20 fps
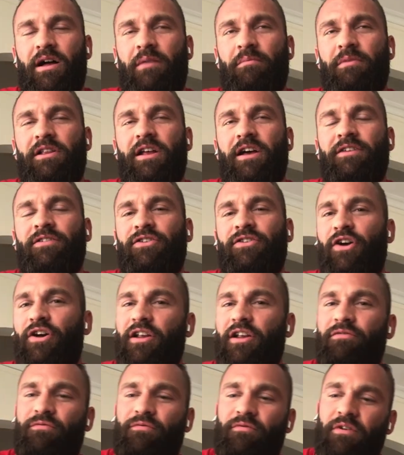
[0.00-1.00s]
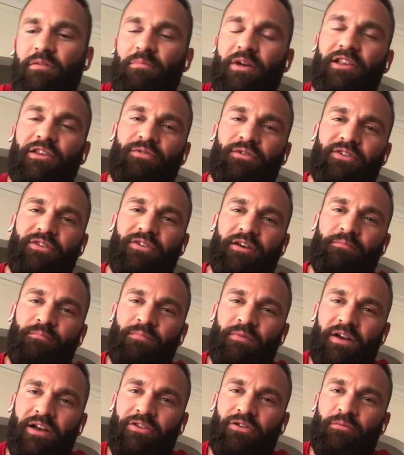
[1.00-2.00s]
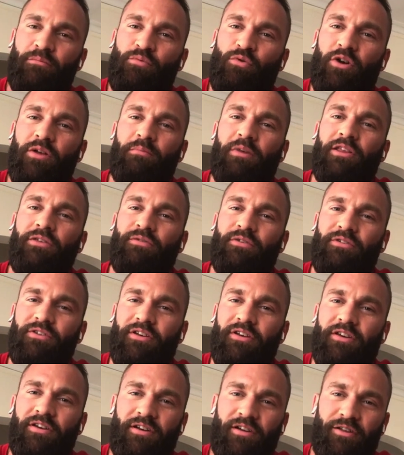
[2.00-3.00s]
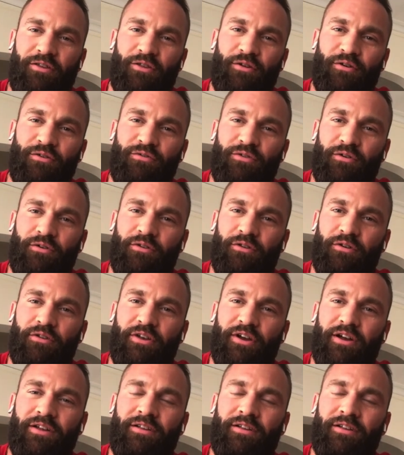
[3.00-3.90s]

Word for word: I mean, I started in men's physique. I turned pro in men's physique. I don't yeah. know if you know that.